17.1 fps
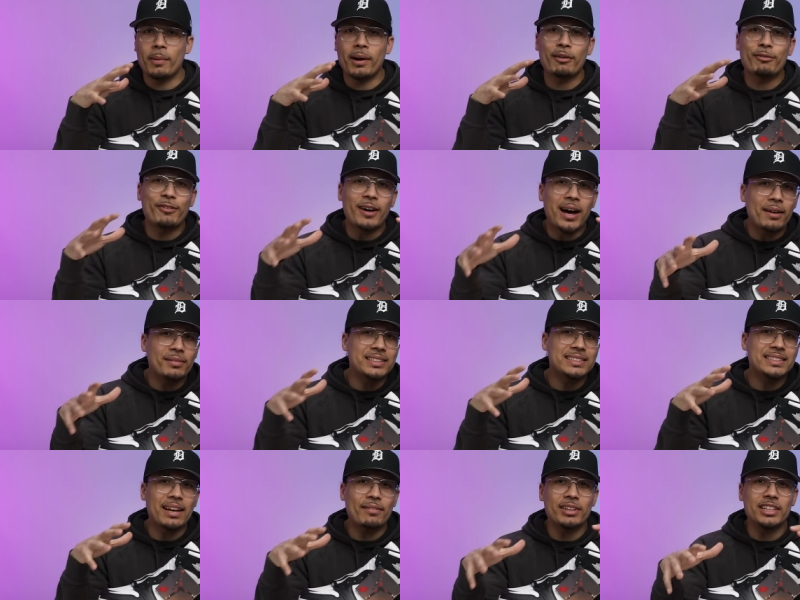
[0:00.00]
About five to
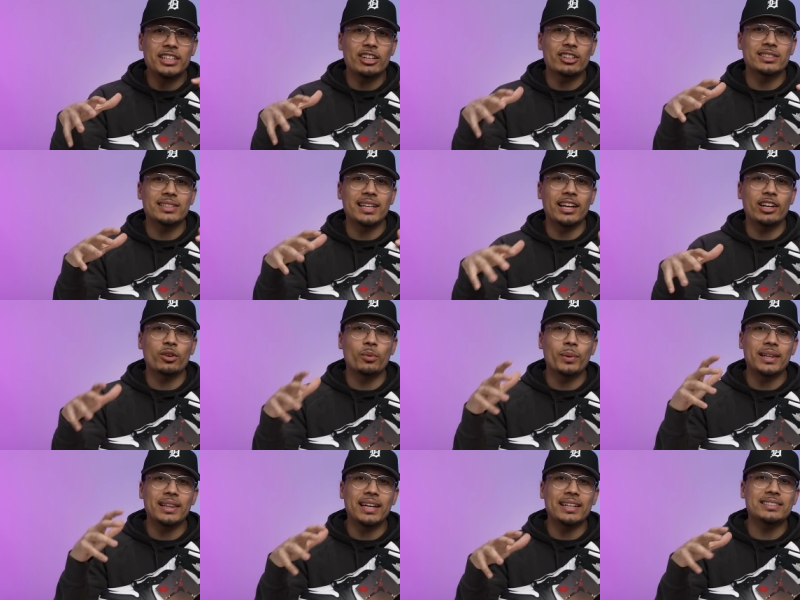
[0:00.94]
seven years later,
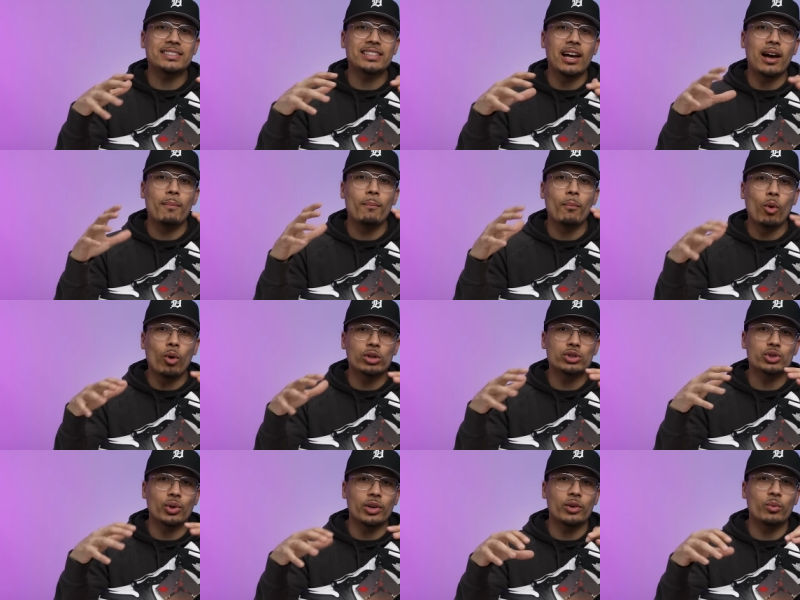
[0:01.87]
we then saw more
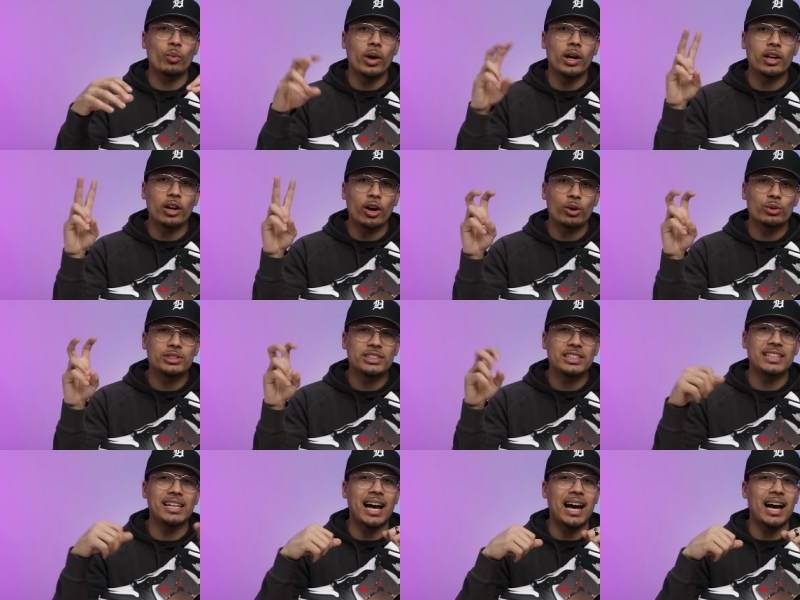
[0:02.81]
Jordan 1
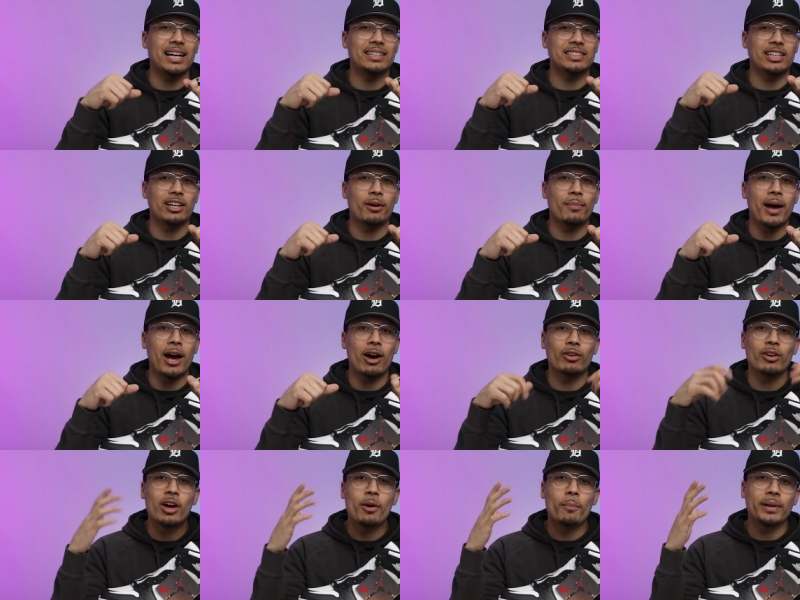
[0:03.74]
OG highs come
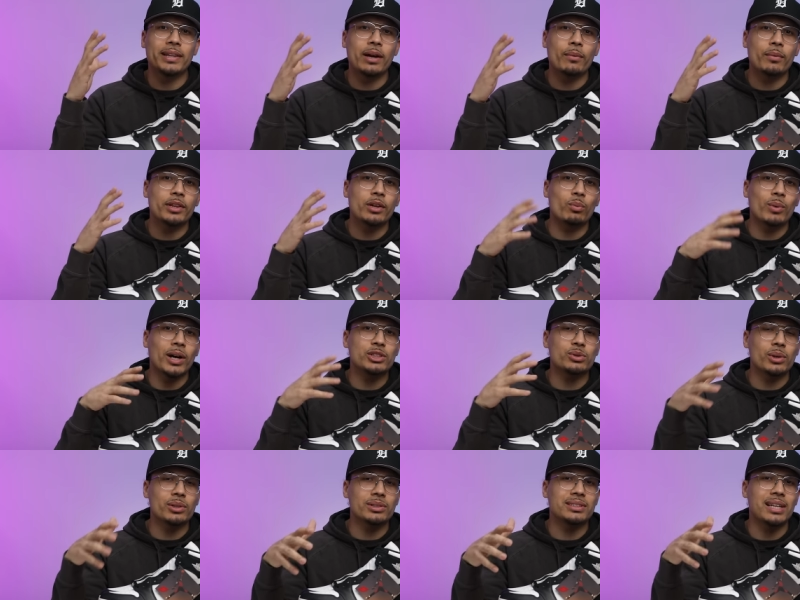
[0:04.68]
out, but they were the
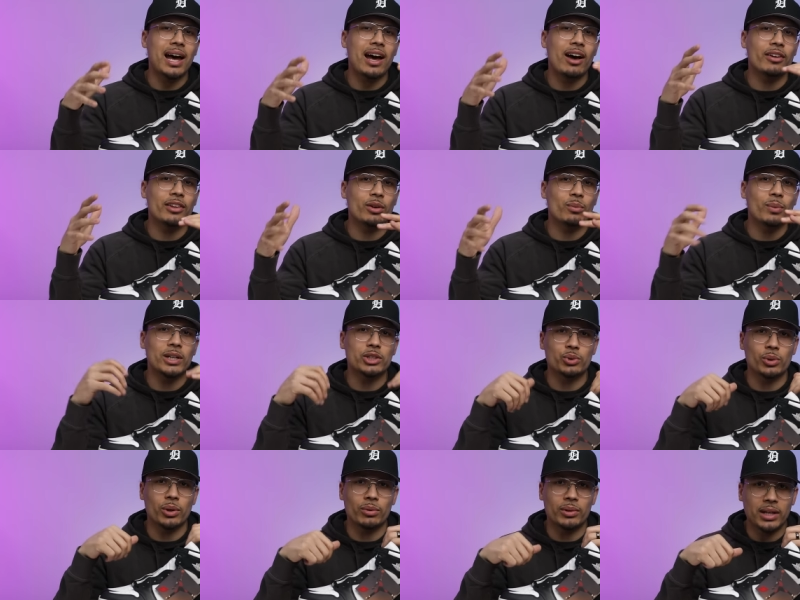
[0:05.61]
retro style and the
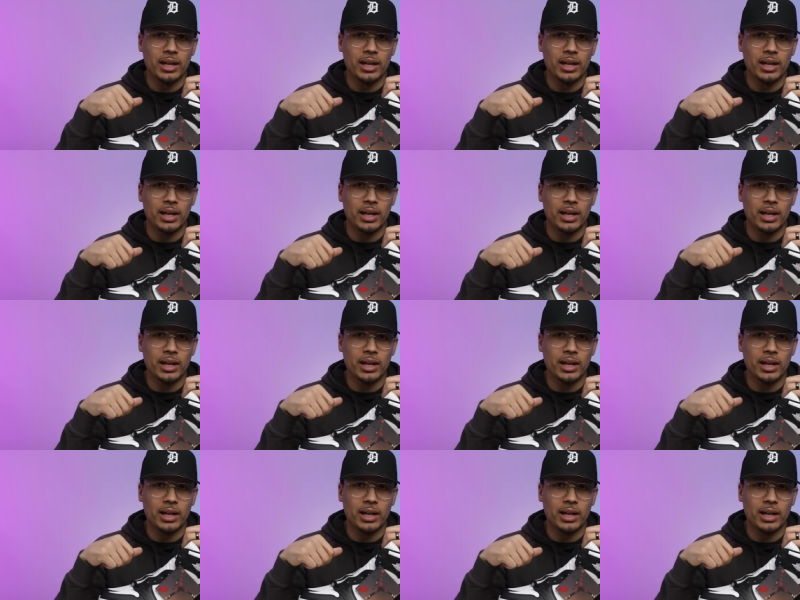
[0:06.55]
retro